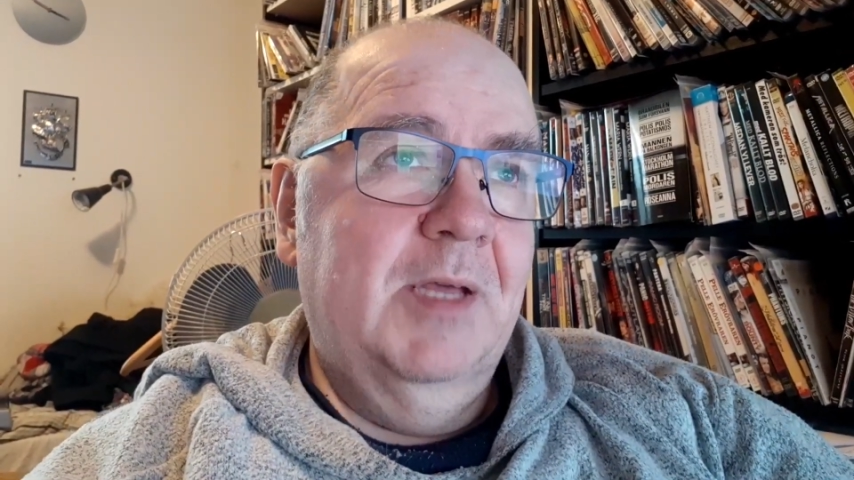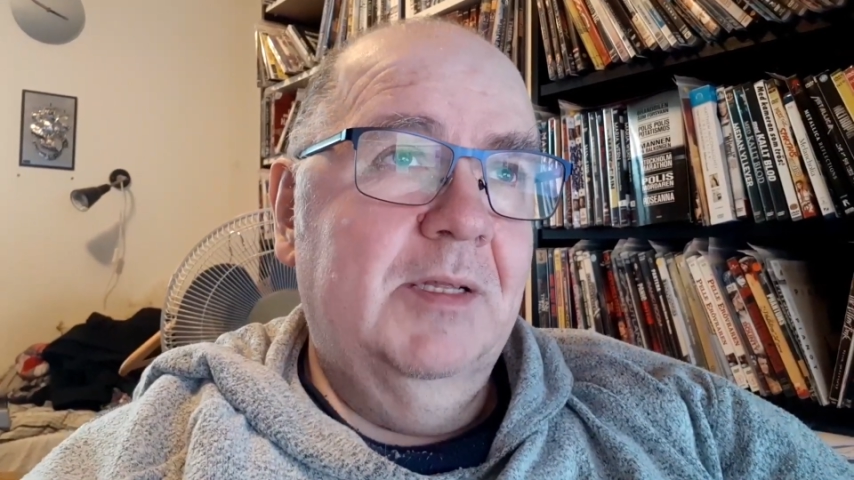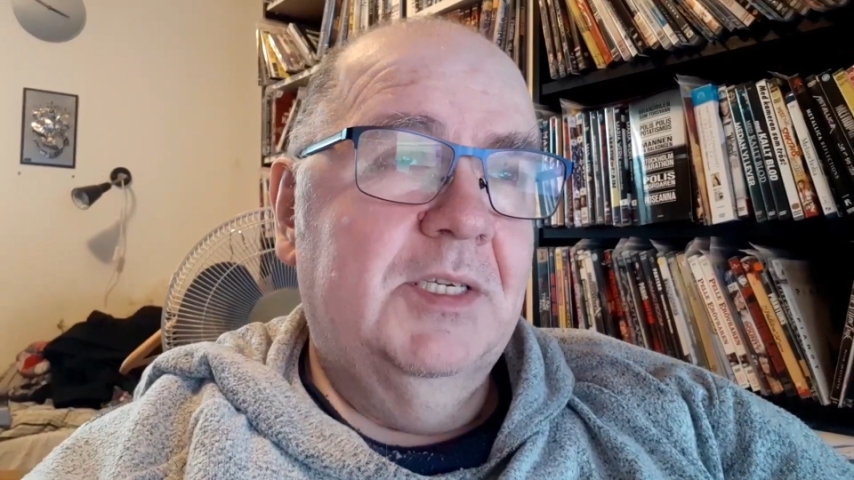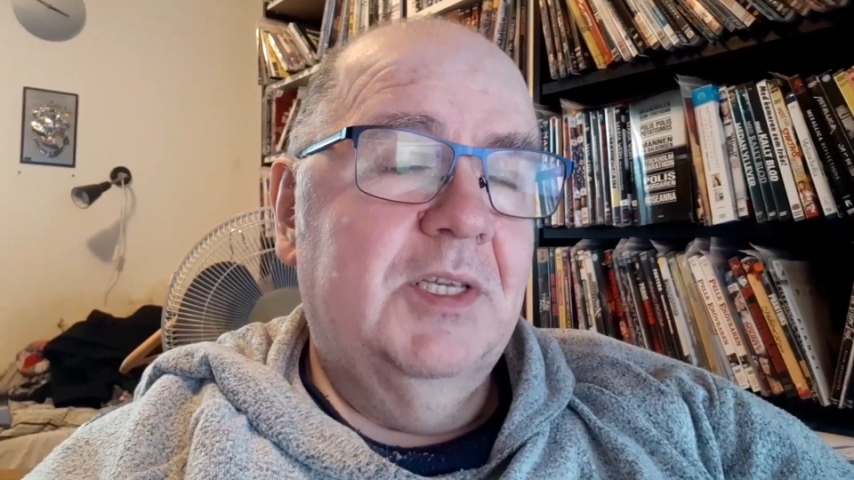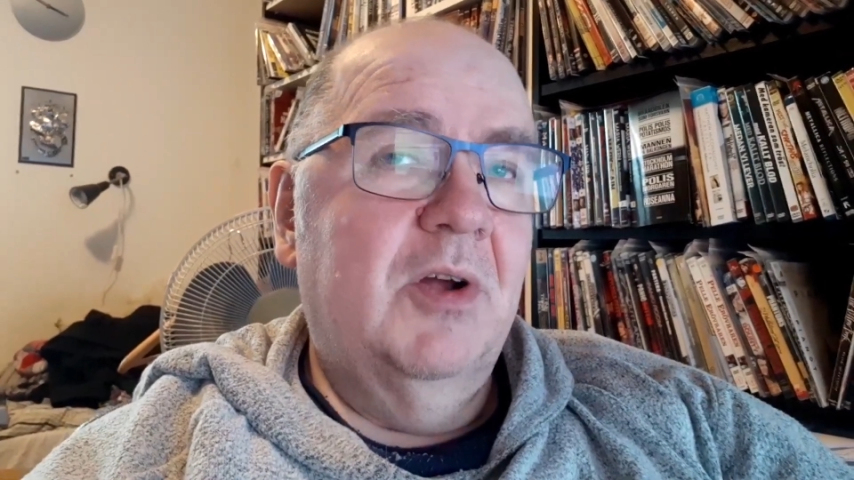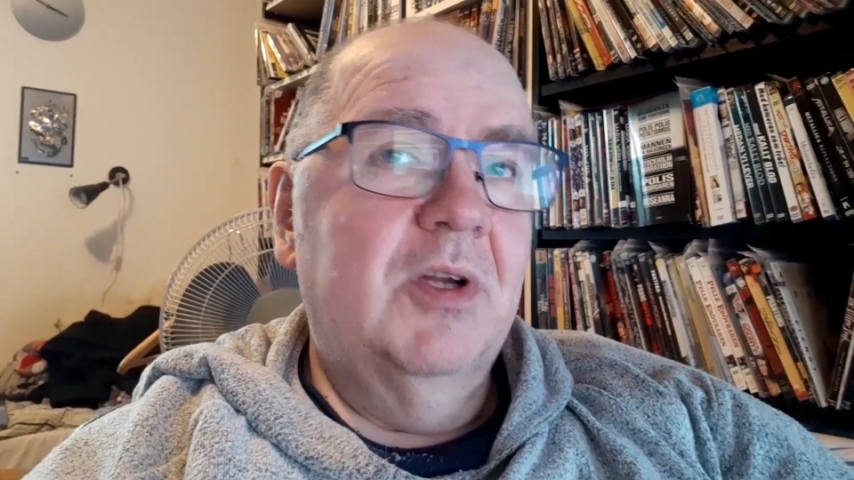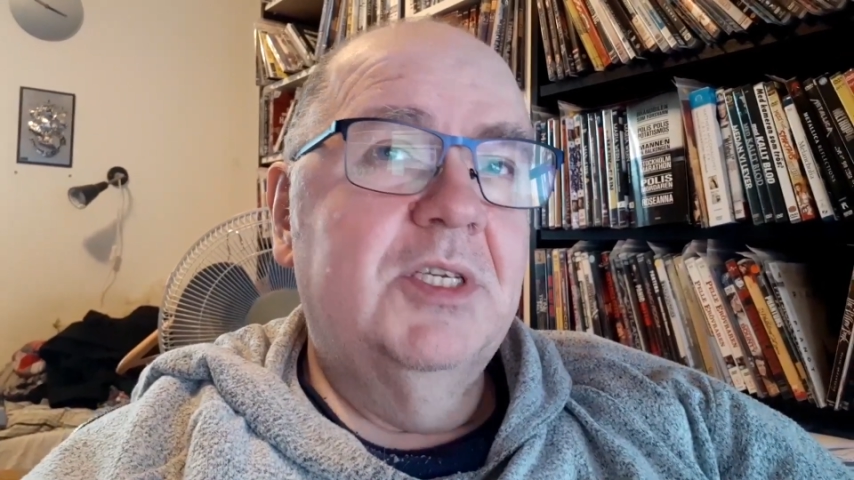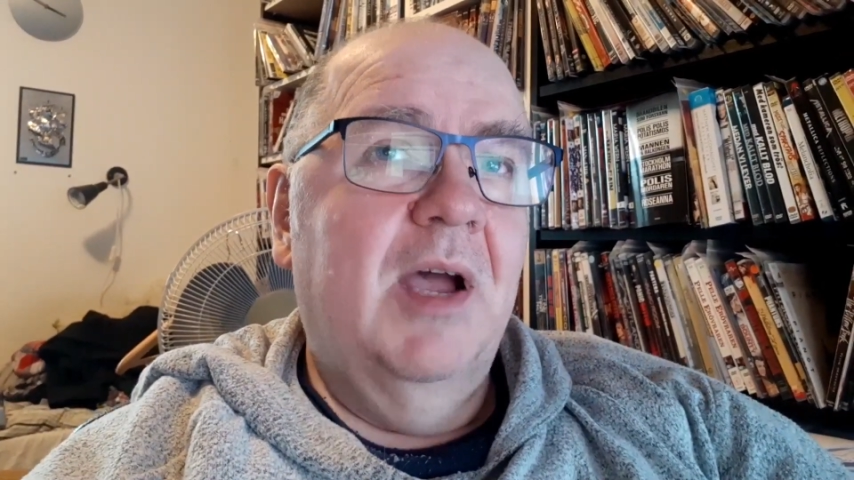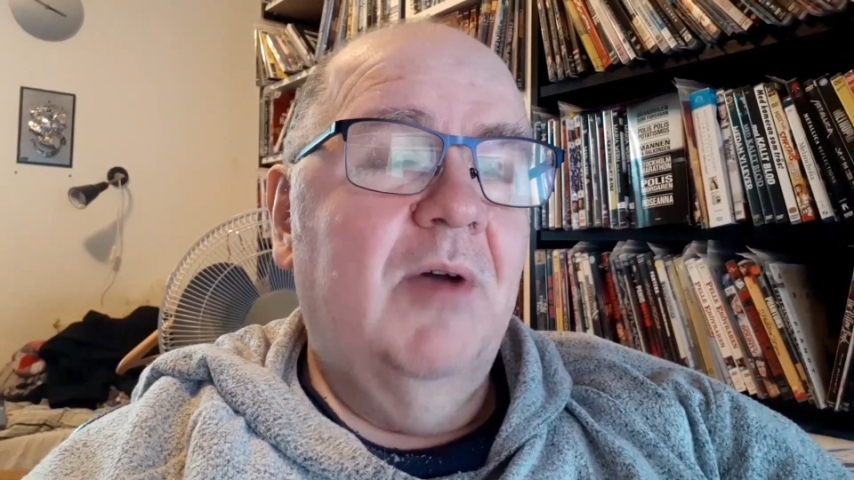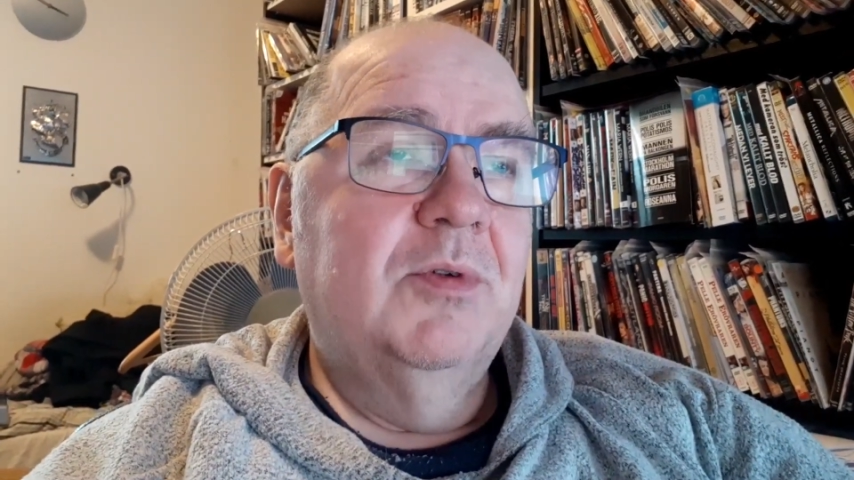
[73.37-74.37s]
starts
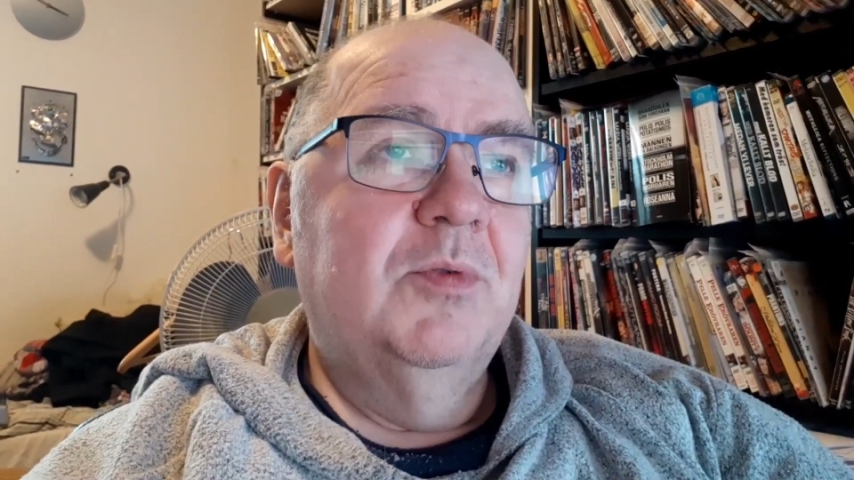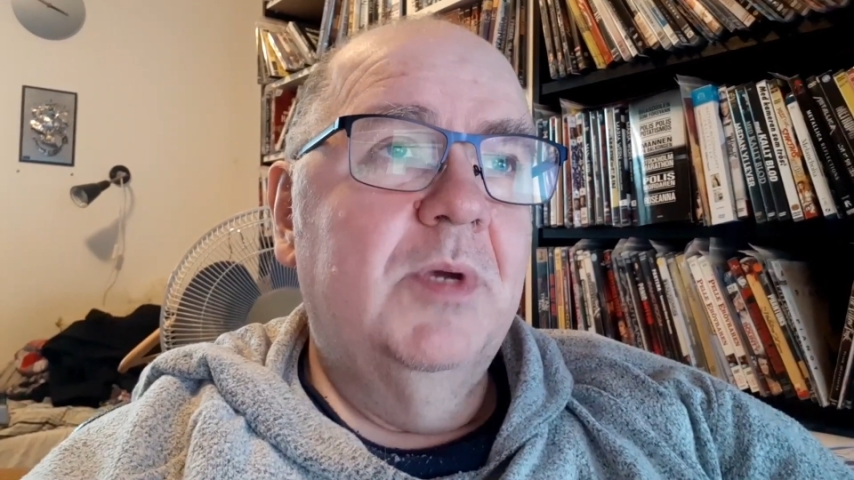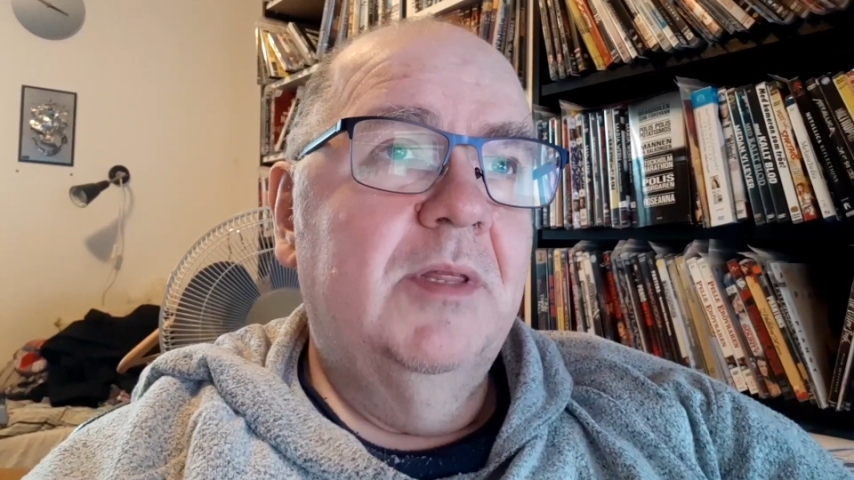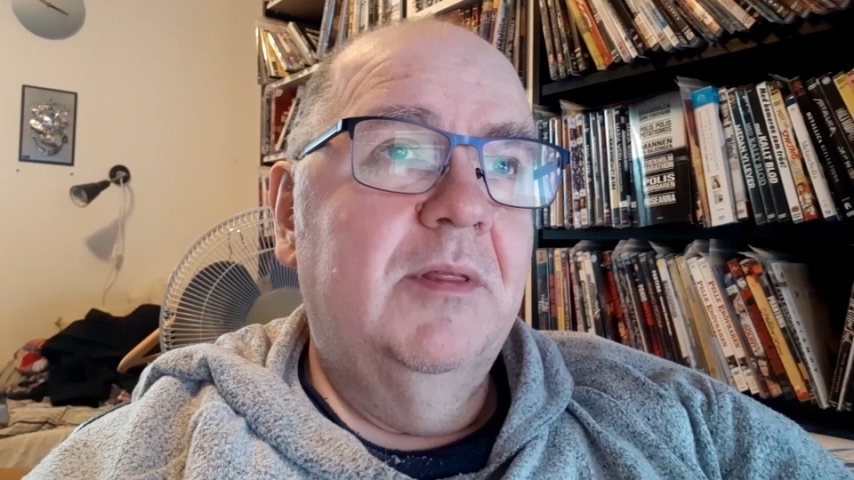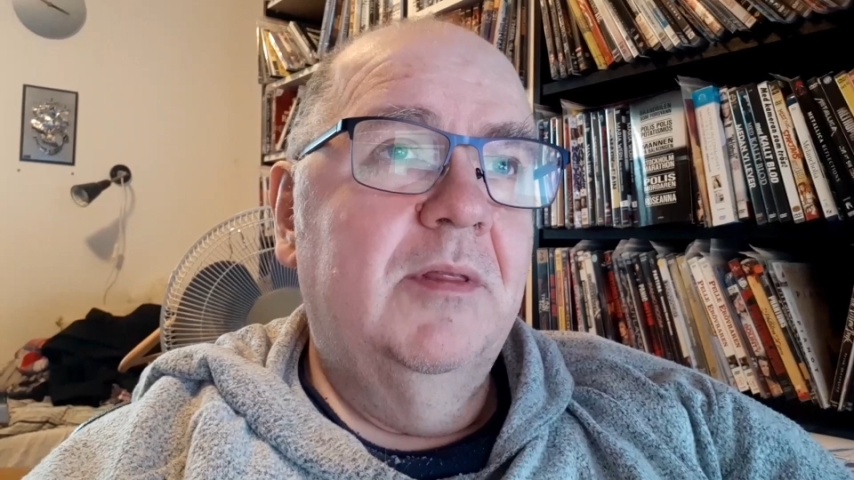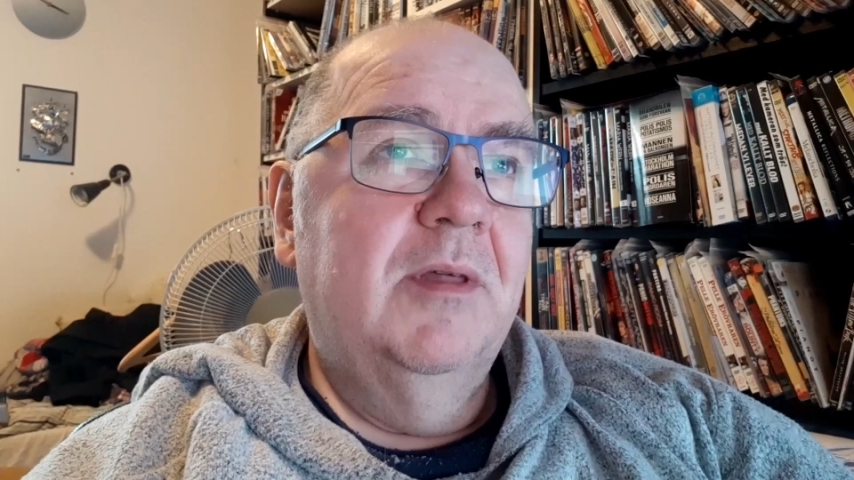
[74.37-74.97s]
out with